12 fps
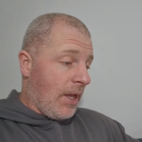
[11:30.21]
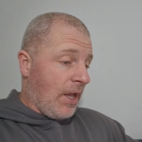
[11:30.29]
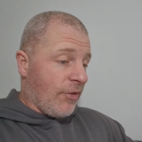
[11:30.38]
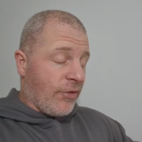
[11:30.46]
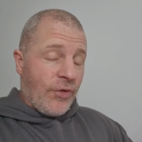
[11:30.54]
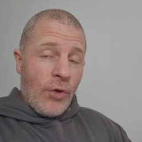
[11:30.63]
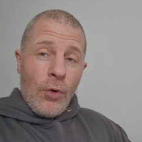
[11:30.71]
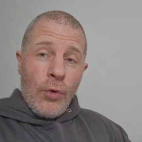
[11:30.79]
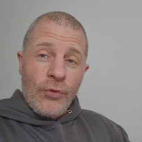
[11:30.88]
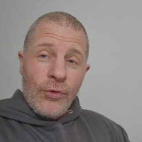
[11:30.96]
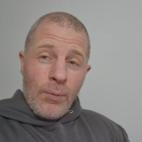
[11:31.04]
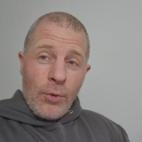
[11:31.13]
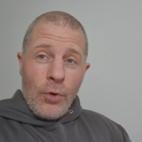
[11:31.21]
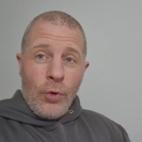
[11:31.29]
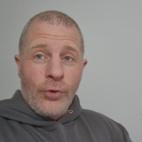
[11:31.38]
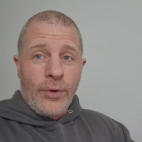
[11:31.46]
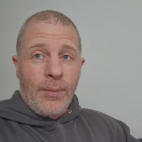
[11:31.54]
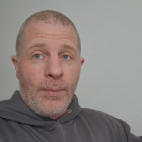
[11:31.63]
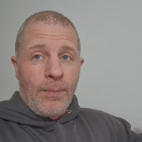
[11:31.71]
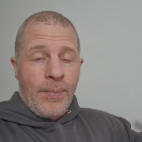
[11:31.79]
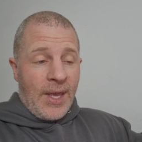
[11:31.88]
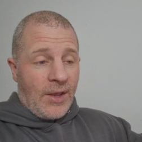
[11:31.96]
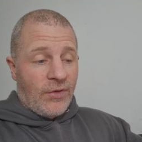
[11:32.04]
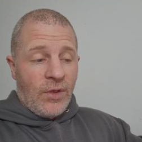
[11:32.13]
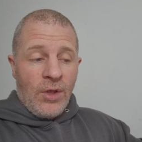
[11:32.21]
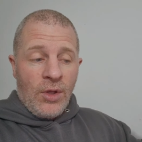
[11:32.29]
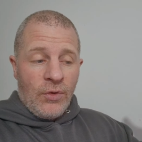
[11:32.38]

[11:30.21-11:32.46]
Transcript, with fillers: it's still some good picks.